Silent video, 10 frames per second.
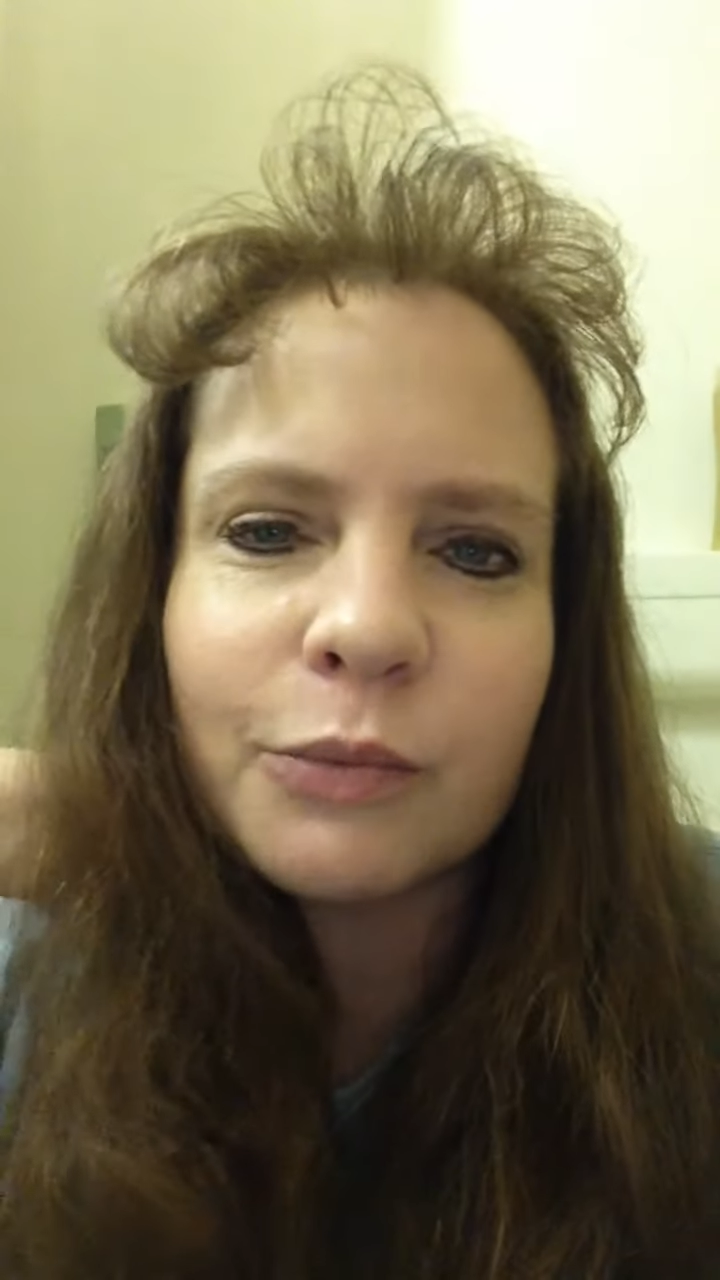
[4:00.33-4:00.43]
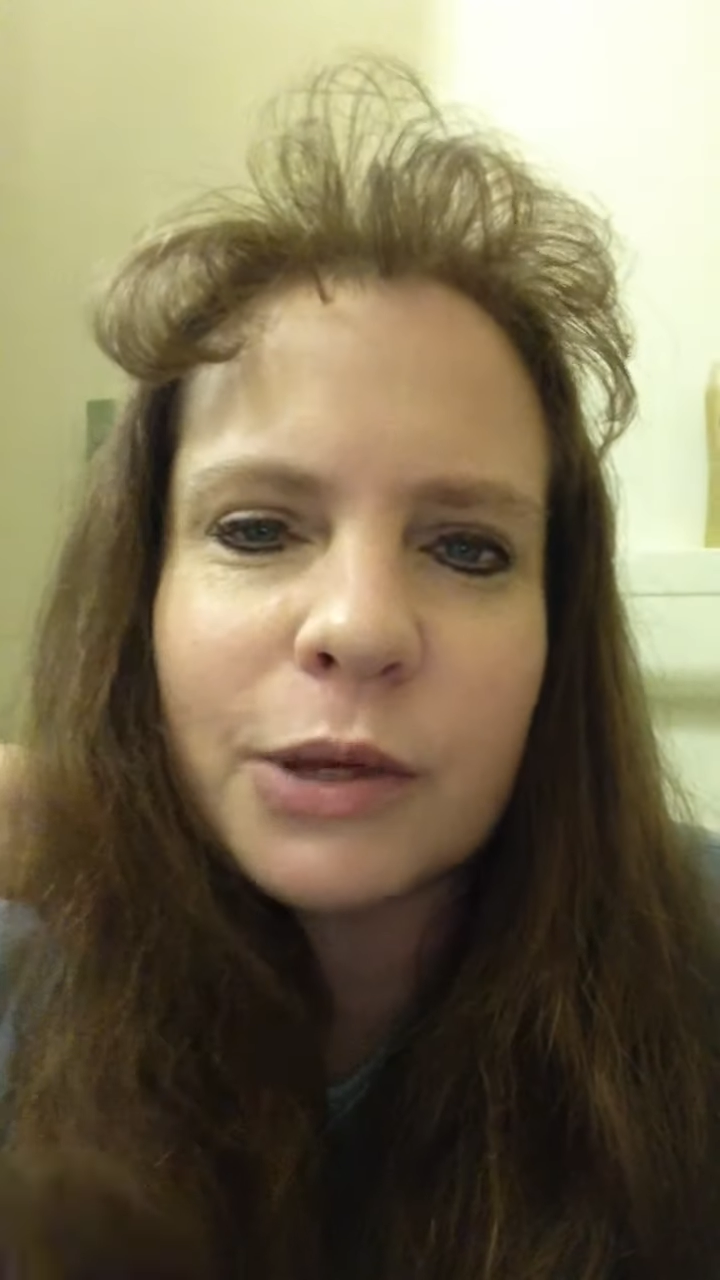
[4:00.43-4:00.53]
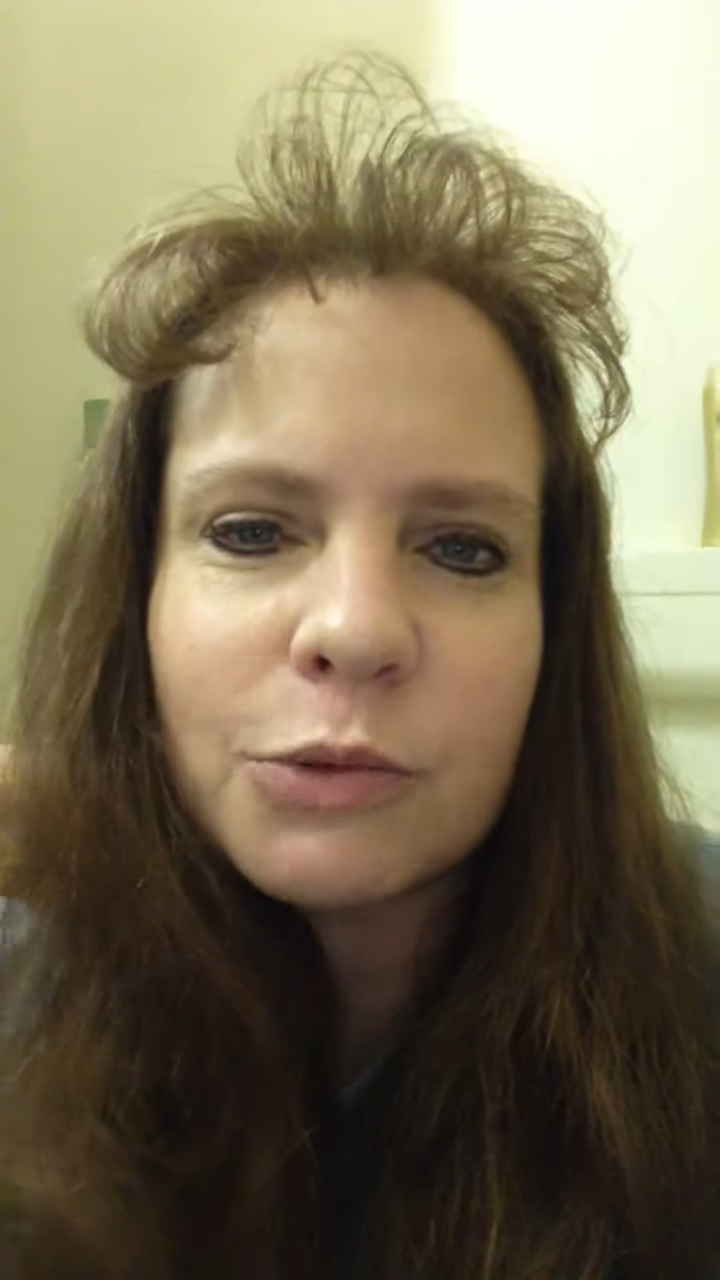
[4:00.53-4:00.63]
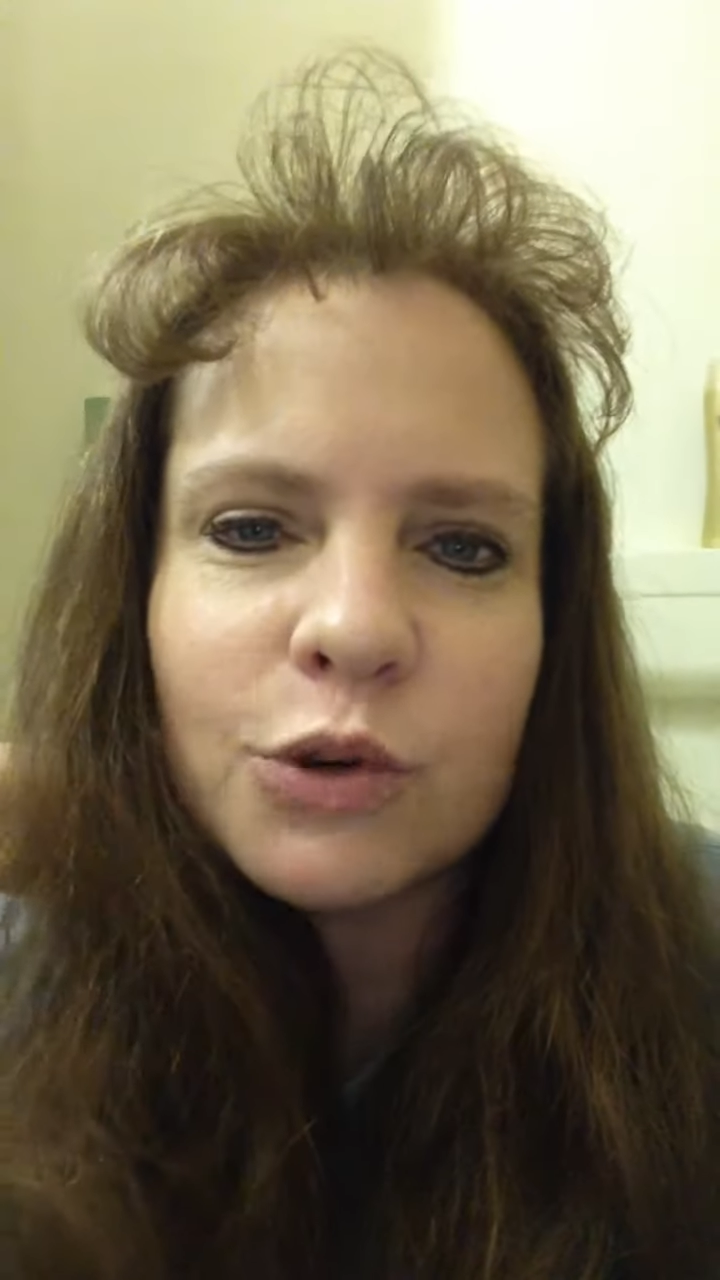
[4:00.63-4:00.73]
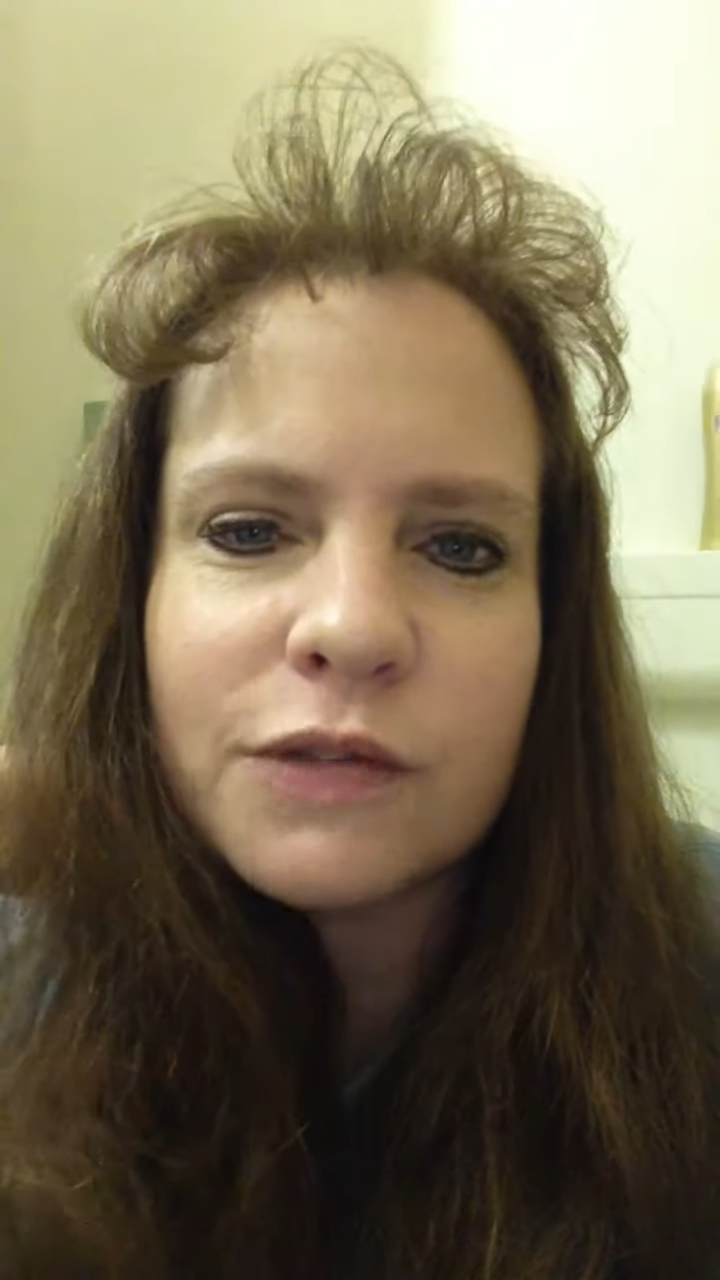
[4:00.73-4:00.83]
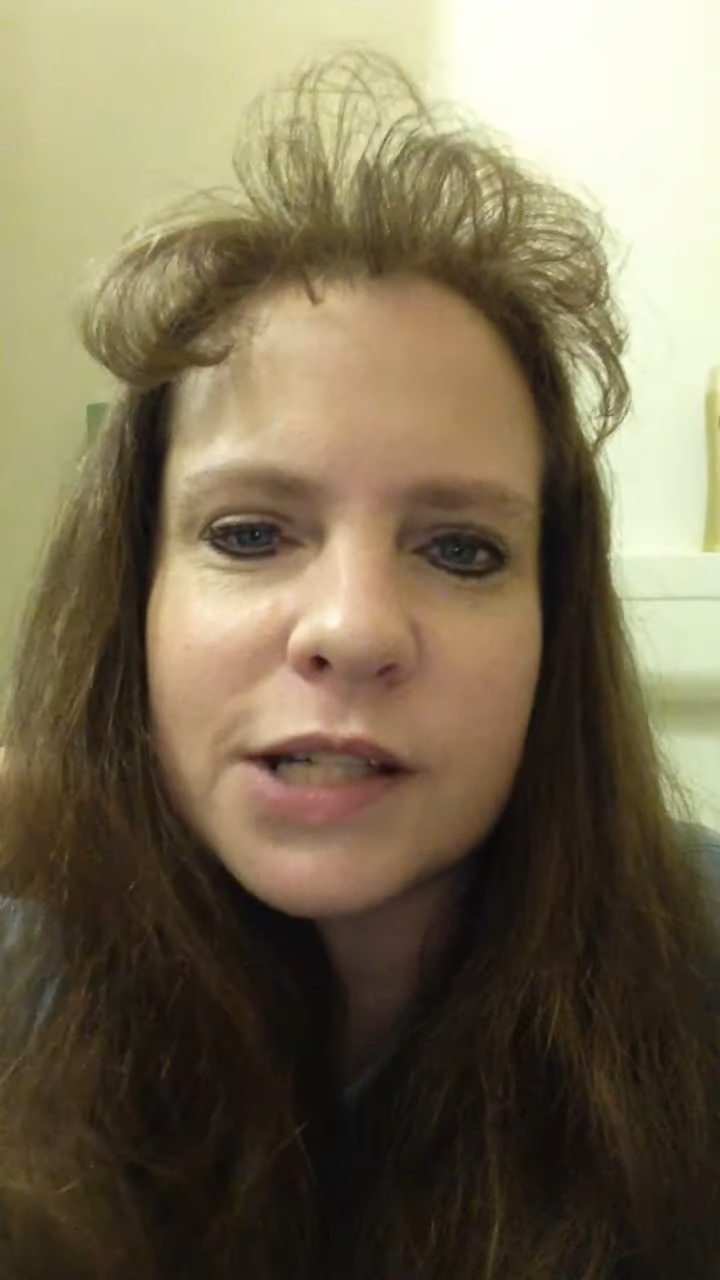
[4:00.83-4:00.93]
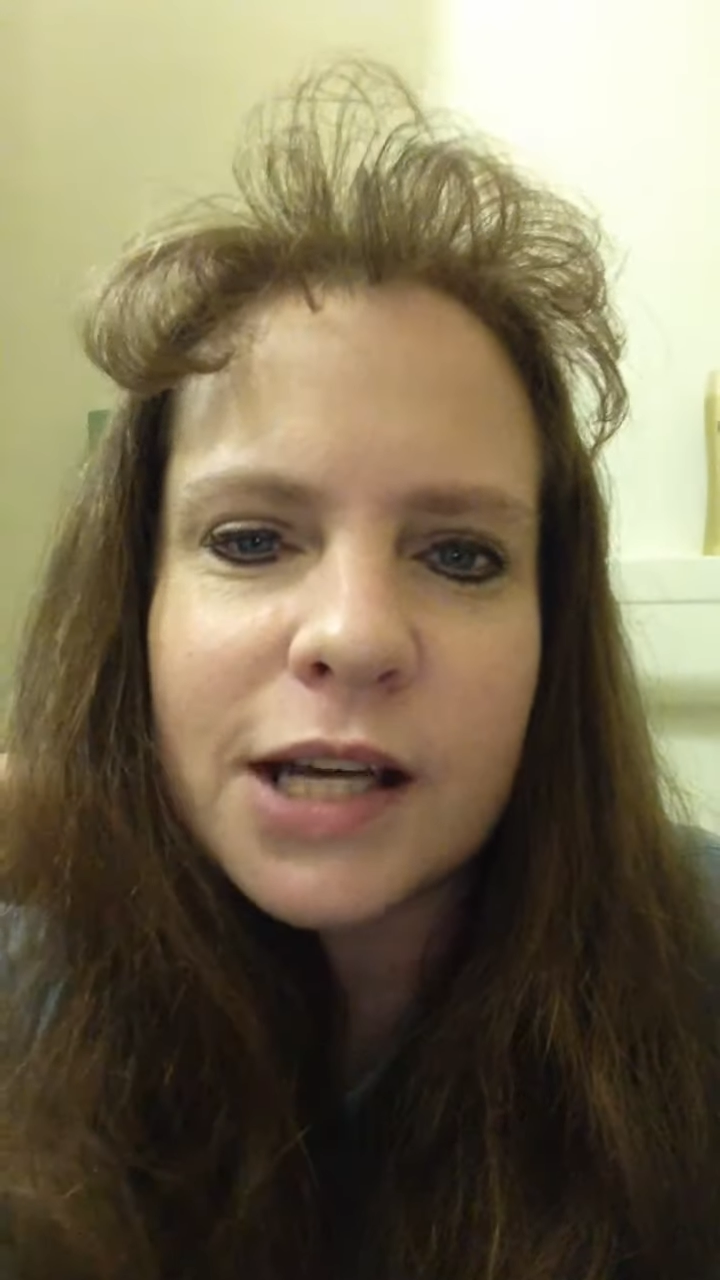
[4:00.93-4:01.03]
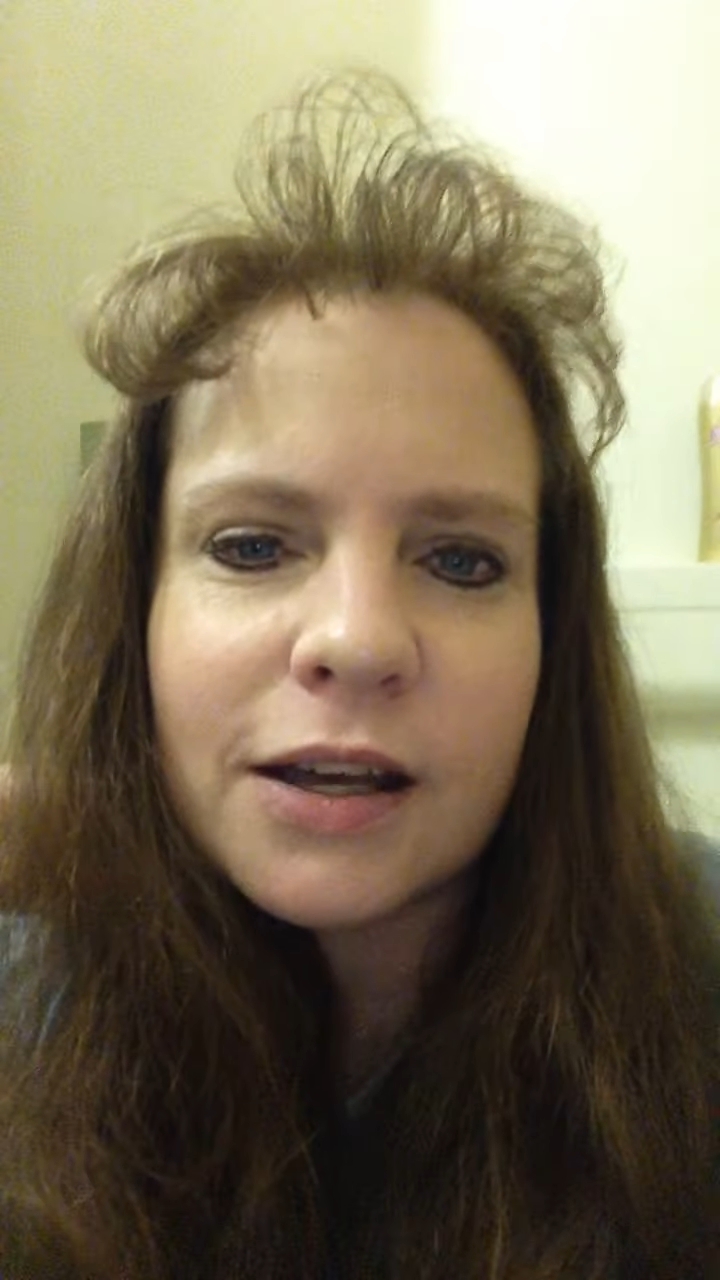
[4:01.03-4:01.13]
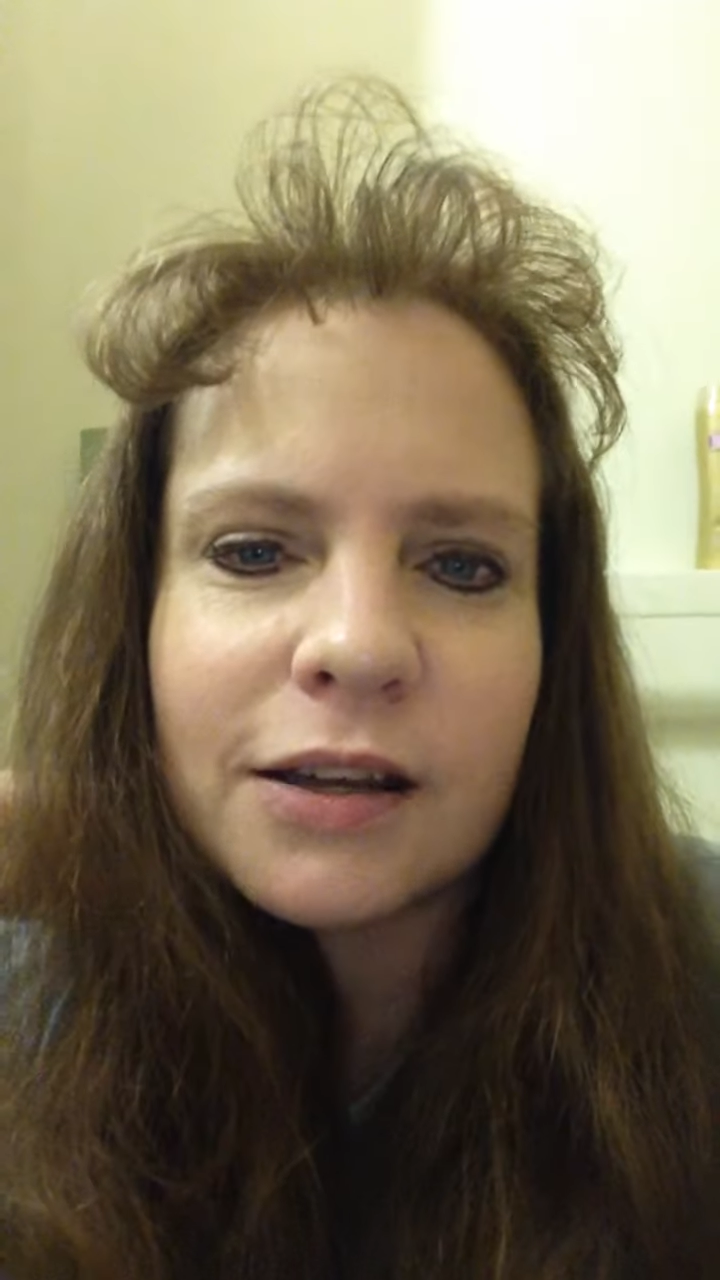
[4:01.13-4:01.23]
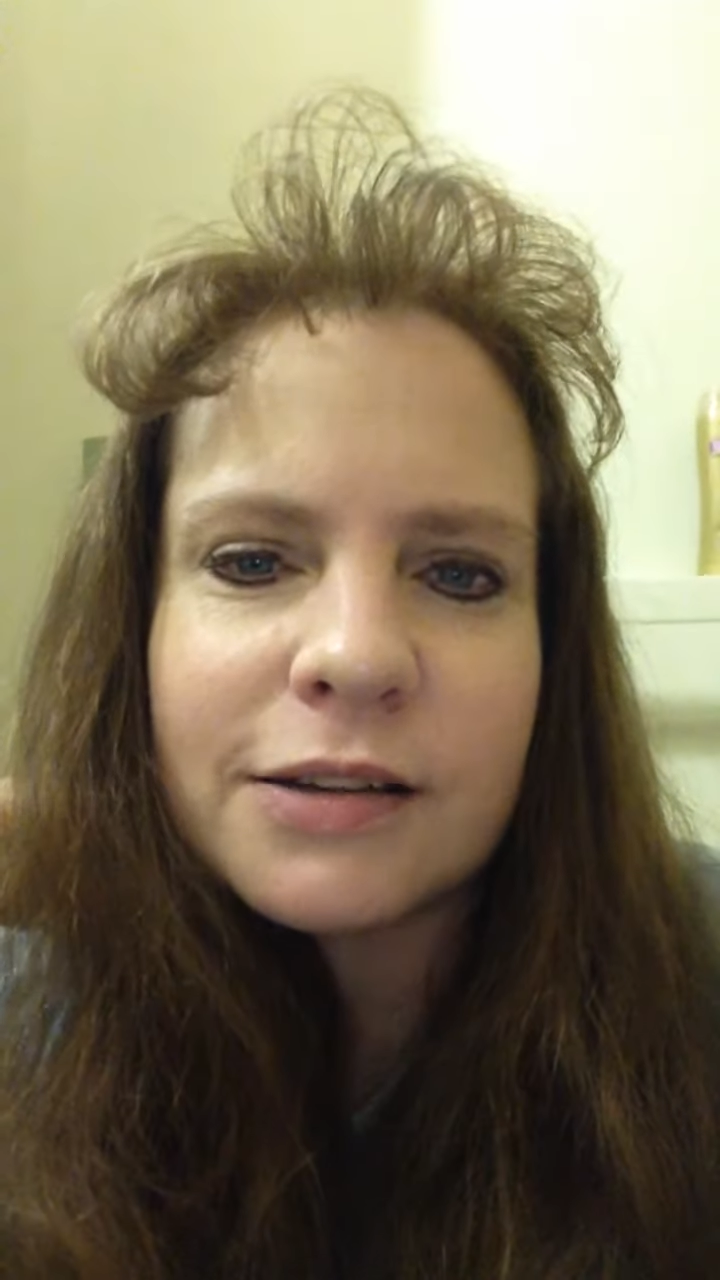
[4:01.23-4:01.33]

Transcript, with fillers: we moved uh,